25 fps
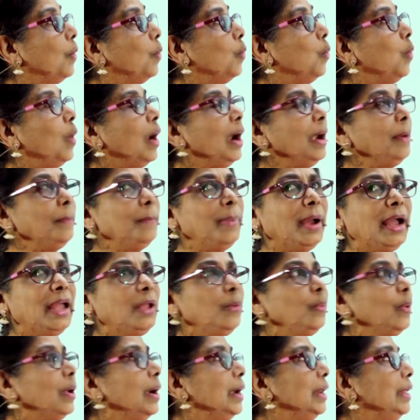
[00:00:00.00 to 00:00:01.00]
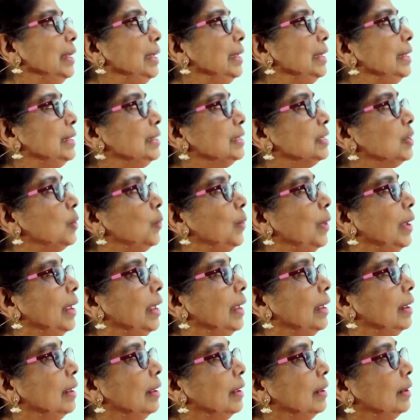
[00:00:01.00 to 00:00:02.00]
One by one he eats
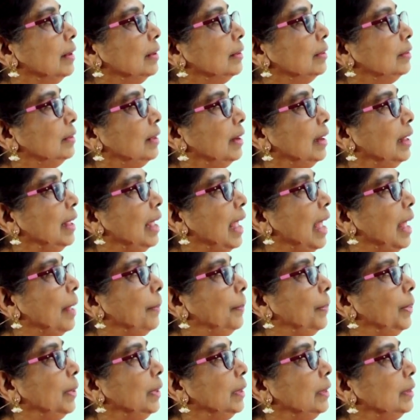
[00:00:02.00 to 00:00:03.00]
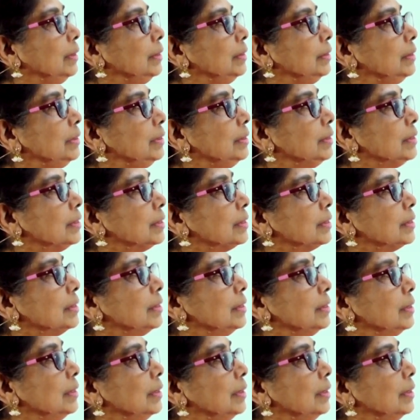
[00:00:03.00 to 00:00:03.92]
away 3 apples,